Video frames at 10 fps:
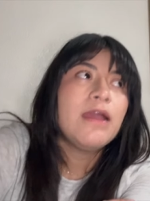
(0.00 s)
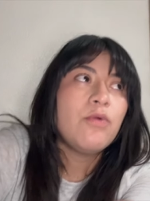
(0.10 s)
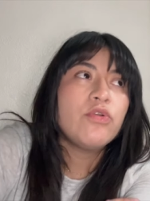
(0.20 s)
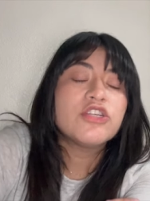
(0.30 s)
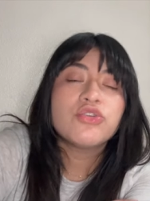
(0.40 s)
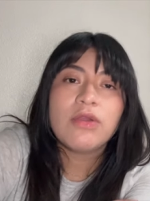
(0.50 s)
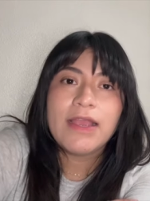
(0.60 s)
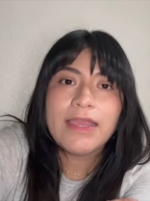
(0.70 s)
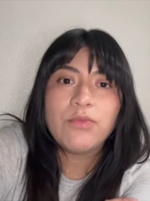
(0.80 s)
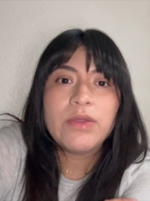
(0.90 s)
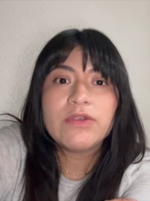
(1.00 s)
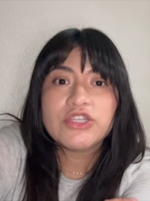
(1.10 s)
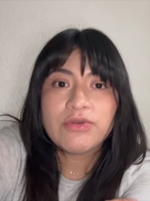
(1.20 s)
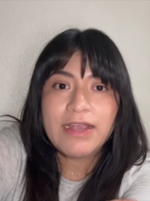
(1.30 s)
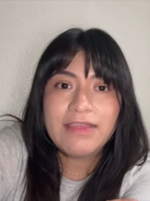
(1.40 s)
we're trying, we were
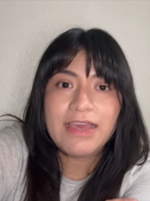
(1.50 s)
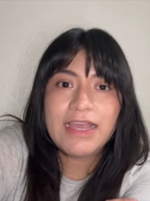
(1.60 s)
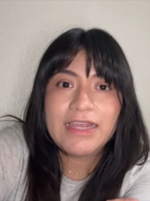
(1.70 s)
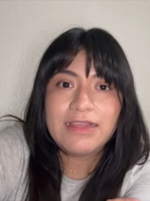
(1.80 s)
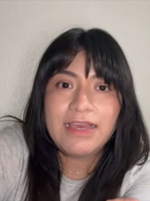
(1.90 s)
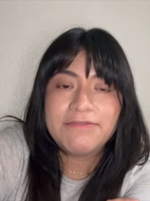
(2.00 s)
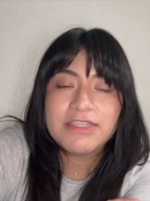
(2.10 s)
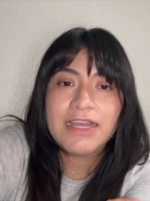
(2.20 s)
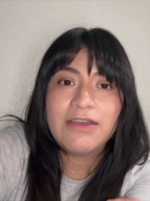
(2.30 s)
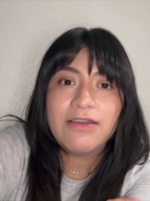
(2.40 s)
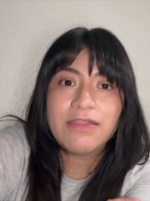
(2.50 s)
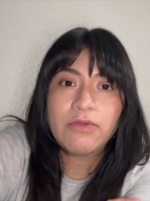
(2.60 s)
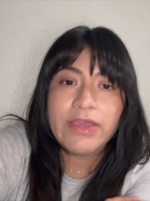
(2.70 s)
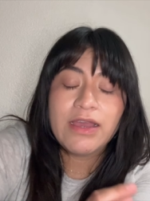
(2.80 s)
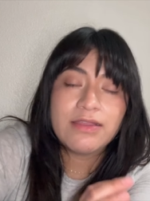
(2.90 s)
trying that kind of lifestyle. And then
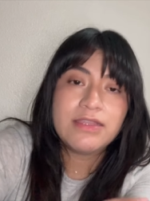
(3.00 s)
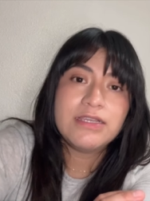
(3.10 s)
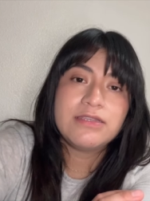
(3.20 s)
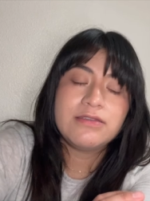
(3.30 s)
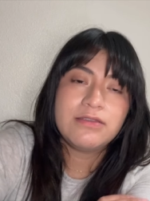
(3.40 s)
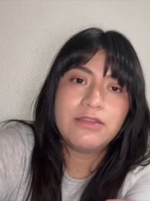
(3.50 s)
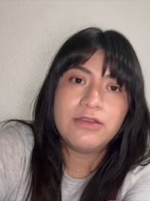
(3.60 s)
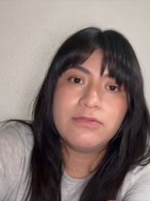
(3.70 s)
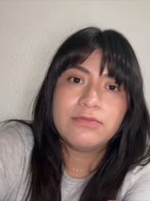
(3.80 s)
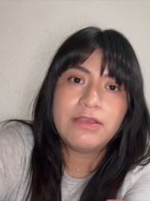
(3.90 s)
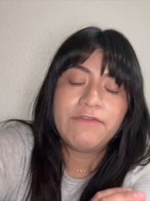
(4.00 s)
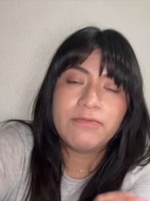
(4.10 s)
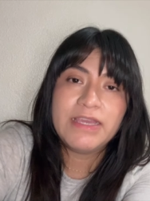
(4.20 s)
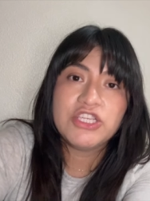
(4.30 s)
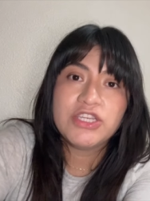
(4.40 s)
we got this, you know,
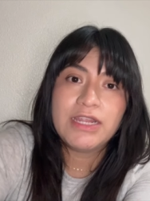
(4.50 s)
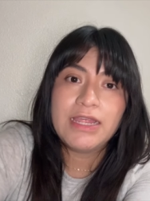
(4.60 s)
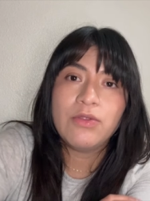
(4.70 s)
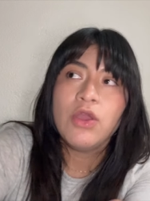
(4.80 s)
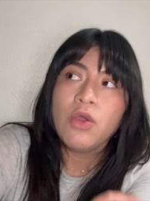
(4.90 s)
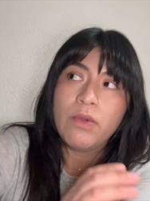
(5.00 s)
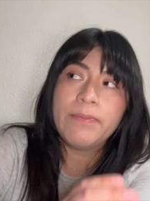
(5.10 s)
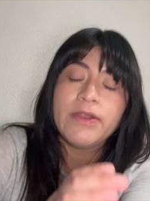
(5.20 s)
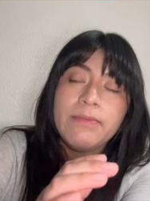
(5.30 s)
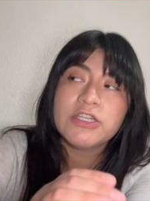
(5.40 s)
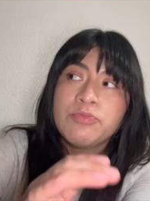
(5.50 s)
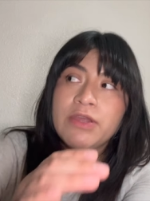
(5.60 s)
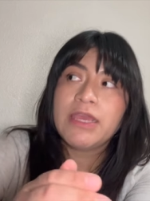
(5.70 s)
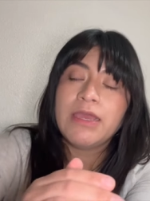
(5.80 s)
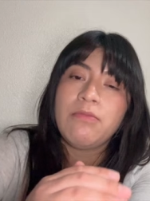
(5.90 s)
information and we pretty much put
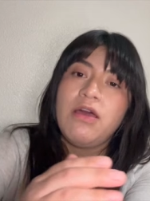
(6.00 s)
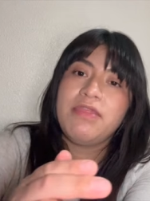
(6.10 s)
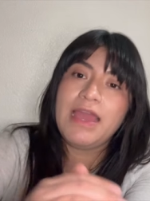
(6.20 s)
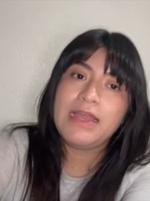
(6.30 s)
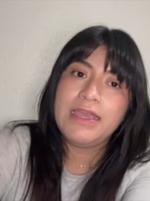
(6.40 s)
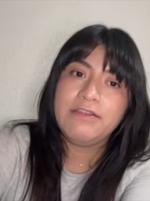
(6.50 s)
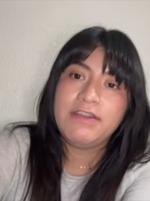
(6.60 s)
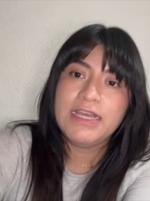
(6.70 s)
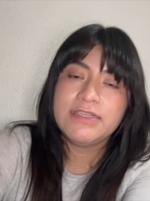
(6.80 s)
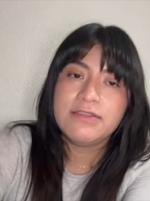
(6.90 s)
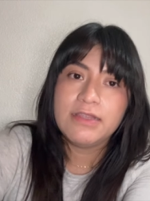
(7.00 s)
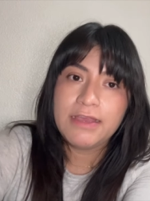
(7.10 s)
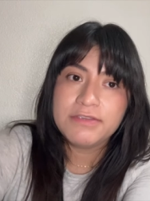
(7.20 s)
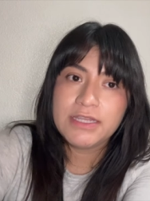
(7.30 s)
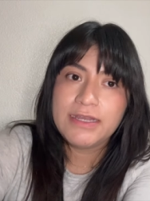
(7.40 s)
him on that kind of life,
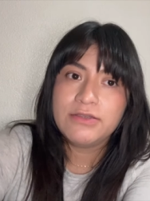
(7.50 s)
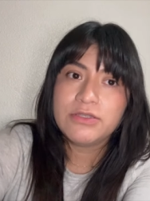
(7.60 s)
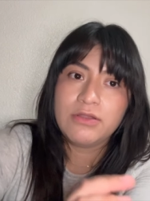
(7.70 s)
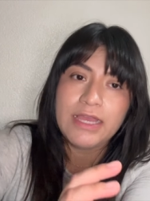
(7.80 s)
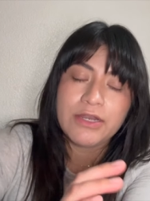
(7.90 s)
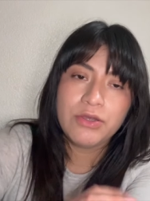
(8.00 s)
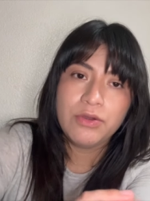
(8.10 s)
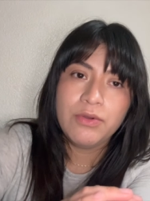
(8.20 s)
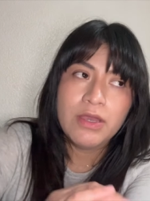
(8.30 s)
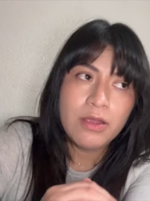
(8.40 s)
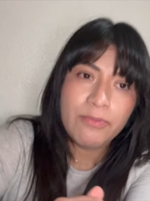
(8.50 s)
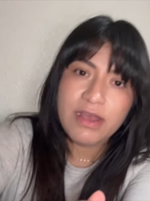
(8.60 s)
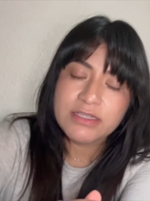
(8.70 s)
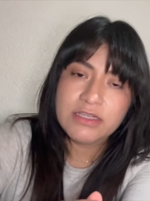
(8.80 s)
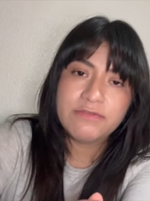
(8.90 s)
lifestyle. So like no
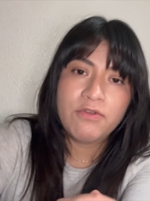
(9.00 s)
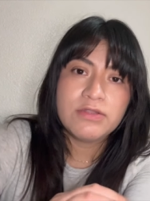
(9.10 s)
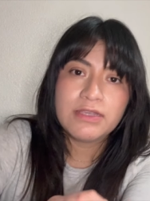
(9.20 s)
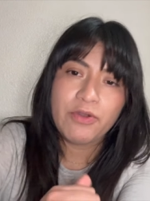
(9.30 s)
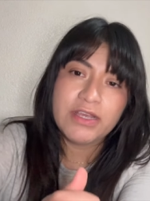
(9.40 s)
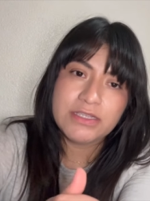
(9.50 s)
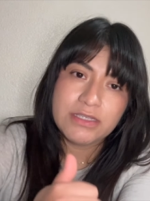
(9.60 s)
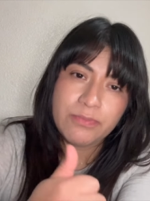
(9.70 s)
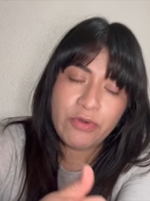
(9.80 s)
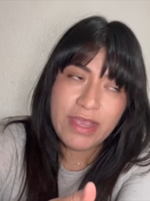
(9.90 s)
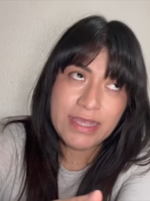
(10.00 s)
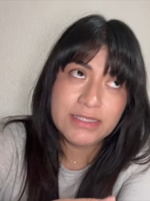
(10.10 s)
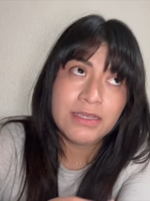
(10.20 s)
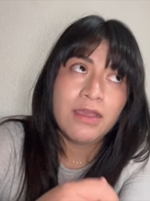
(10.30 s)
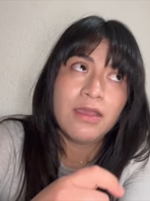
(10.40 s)
processed foods, like processed breads,